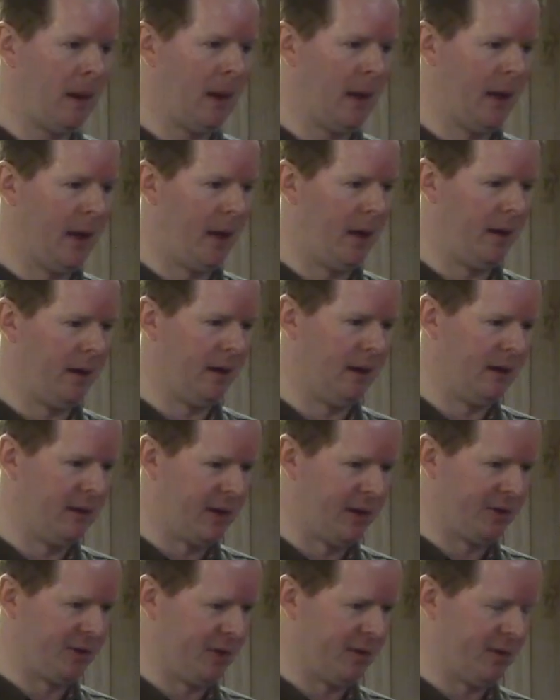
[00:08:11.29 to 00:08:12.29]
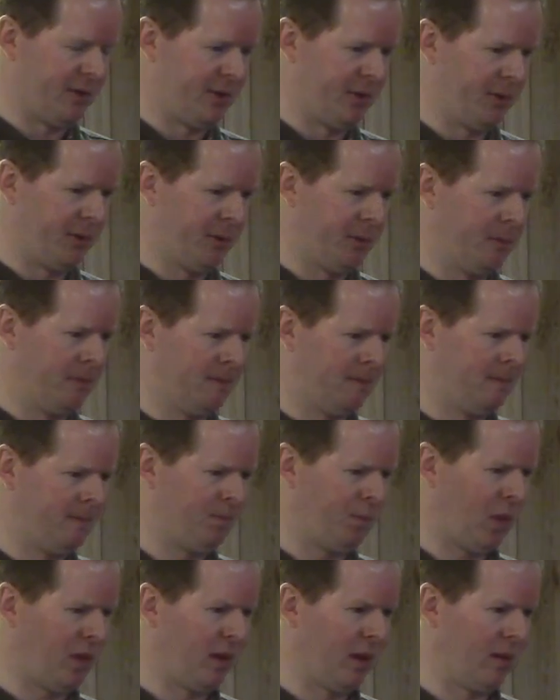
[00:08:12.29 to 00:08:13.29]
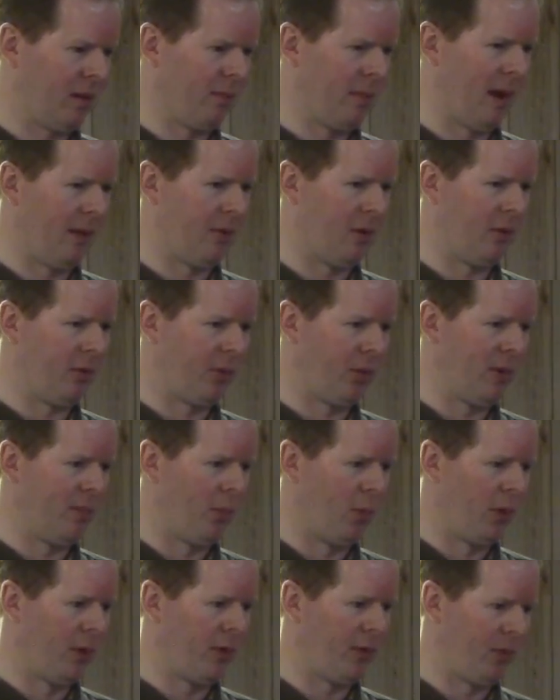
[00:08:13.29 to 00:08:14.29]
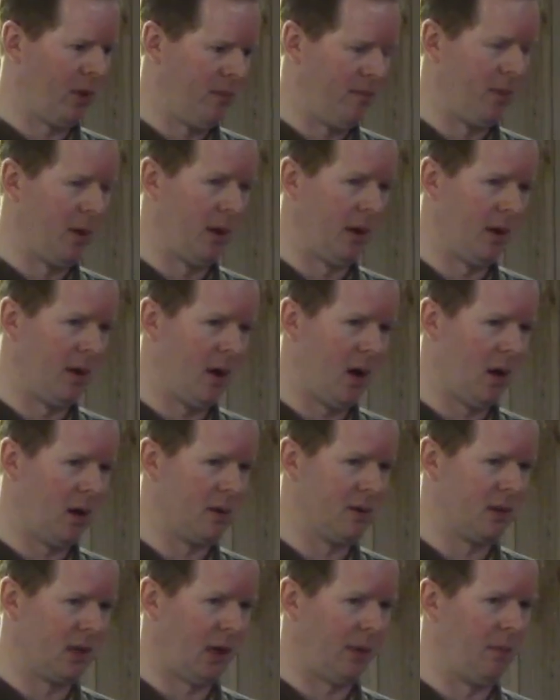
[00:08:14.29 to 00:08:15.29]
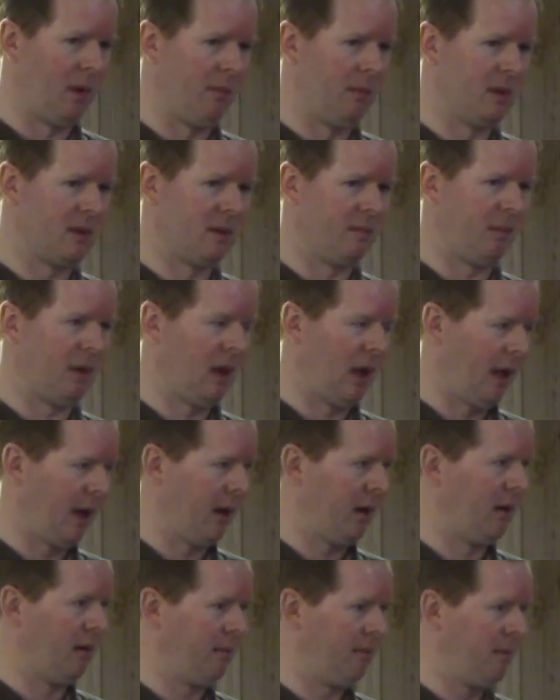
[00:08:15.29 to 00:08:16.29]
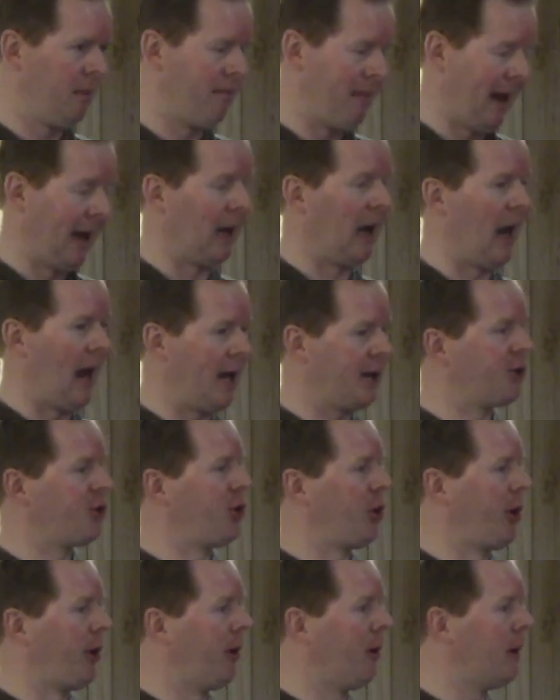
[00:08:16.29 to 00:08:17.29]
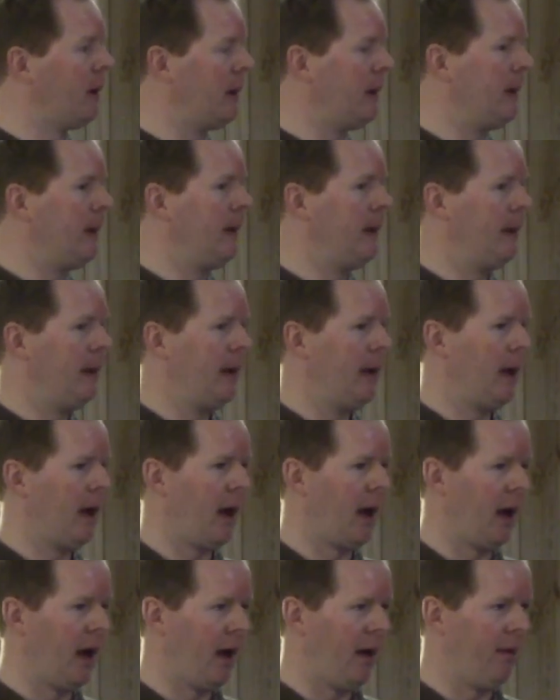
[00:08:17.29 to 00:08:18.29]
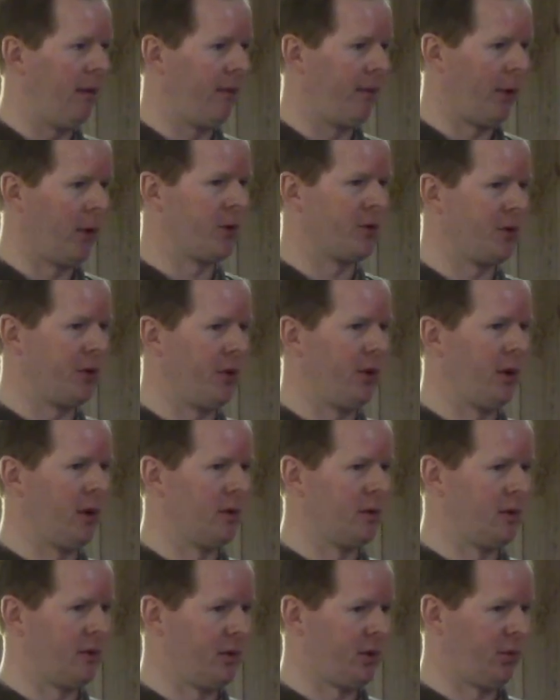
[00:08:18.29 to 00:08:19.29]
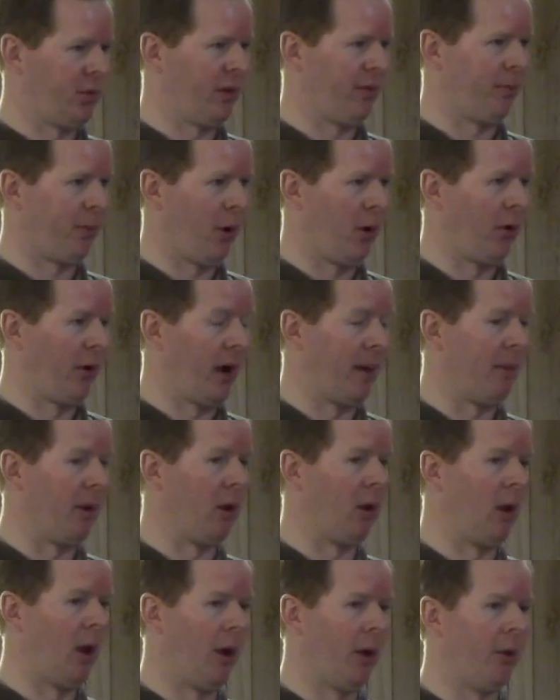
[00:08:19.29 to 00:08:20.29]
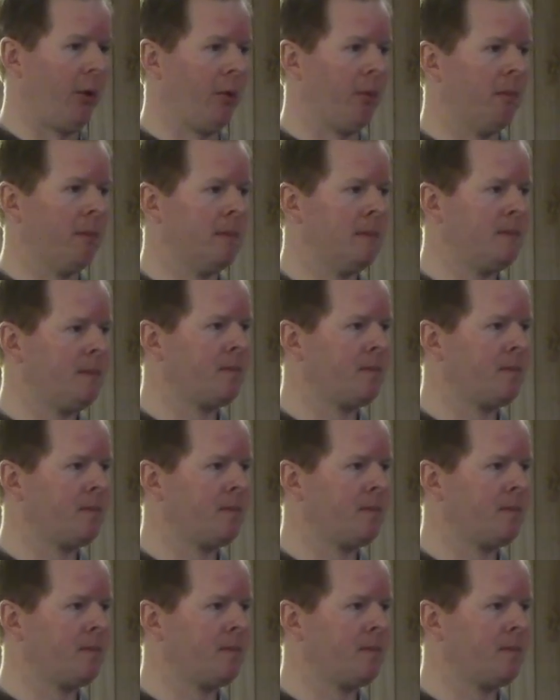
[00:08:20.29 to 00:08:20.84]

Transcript: Uh, and in addition to, I think, about the three point three billion dollars in commitments made, made last year, uh, the first two years of the SWIFT program alone